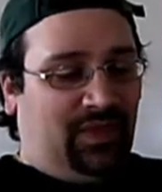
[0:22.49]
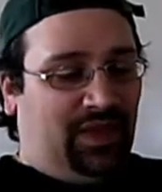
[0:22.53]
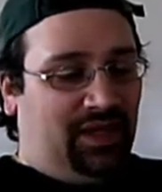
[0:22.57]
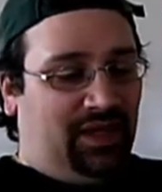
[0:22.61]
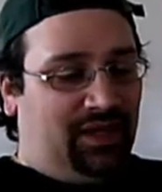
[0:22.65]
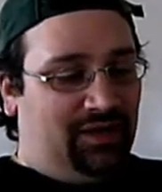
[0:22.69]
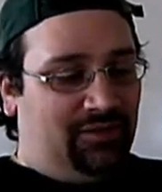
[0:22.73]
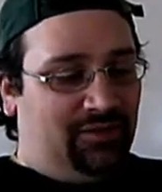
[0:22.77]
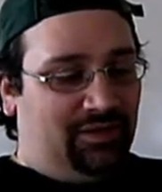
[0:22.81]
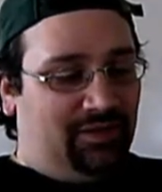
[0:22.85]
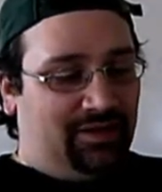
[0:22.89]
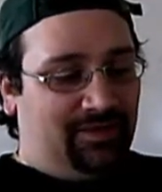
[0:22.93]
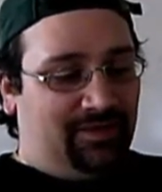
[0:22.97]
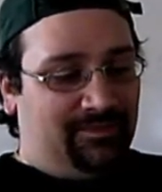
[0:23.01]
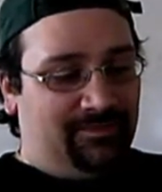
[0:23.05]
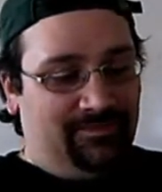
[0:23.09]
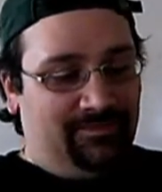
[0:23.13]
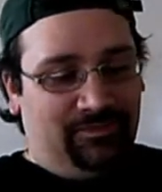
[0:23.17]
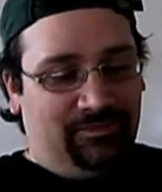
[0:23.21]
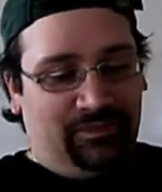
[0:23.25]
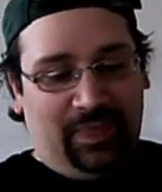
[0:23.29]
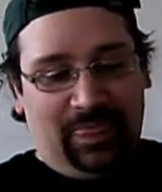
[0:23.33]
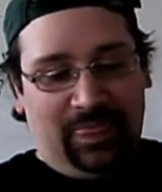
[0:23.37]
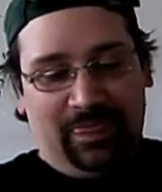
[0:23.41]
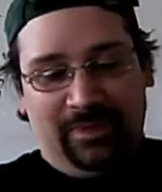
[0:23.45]
Anyway,
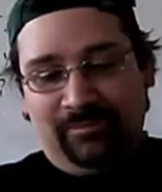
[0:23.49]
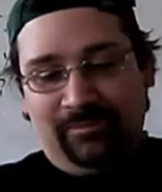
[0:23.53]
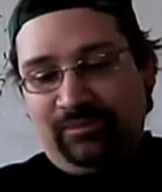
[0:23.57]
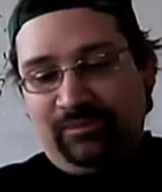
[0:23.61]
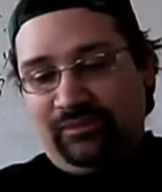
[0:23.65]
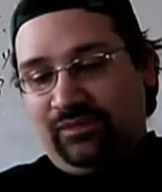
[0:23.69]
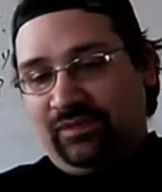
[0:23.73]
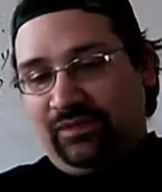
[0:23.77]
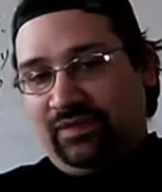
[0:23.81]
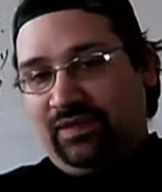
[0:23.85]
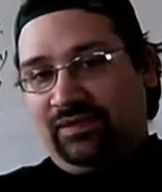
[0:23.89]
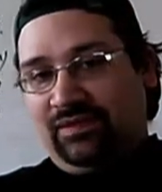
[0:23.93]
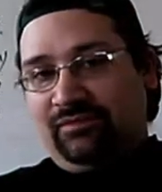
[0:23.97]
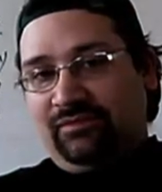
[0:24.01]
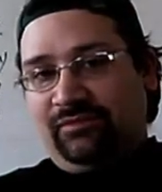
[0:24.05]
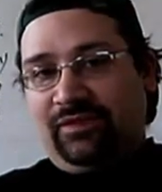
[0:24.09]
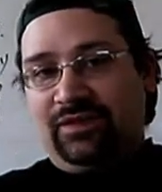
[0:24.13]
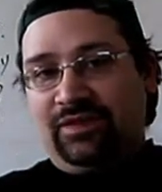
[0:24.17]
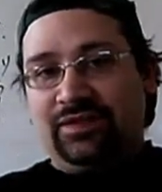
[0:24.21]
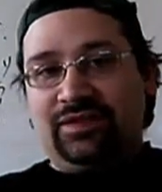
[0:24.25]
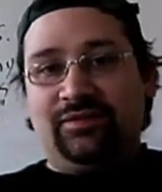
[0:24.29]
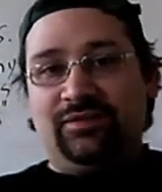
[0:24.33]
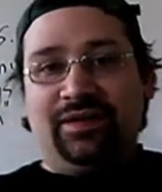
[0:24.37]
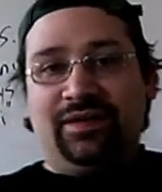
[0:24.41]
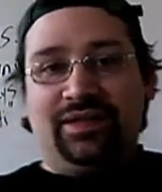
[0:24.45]

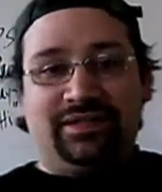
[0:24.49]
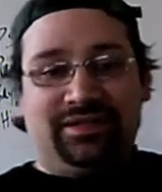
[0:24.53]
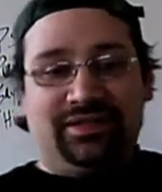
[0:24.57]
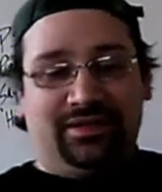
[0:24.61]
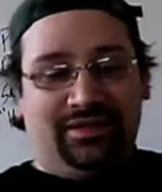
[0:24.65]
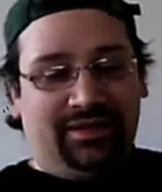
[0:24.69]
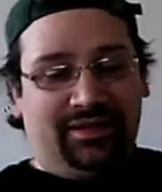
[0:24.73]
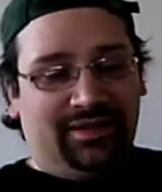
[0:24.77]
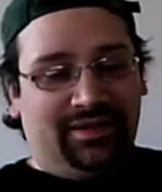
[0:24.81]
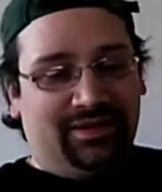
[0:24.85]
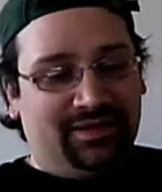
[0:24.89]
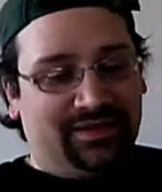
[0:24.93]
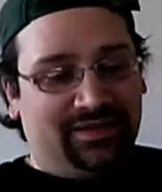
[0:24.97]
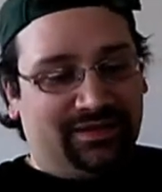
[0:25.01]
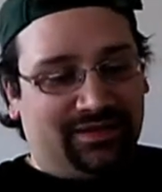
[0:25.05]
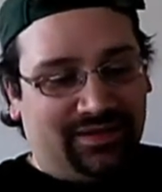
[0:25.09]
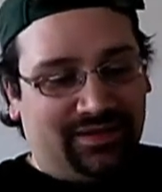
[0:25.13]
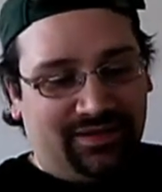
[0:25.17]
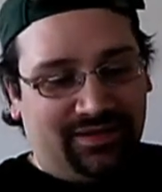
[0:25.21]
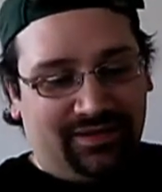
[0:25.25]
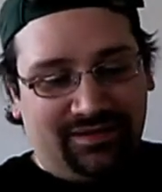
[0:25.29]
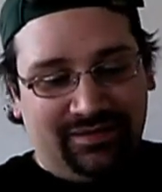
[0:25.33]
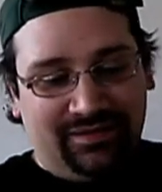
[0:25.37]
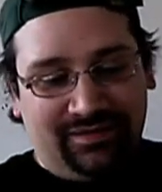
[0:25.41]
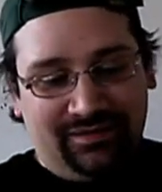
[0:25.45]
first question is,
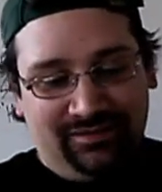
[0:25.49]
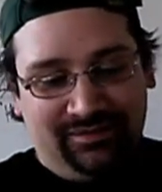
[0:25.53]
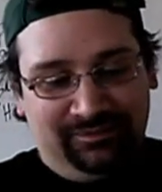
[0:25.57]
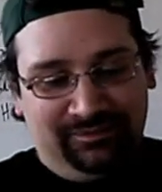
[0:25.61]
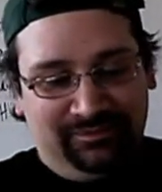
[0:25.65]
do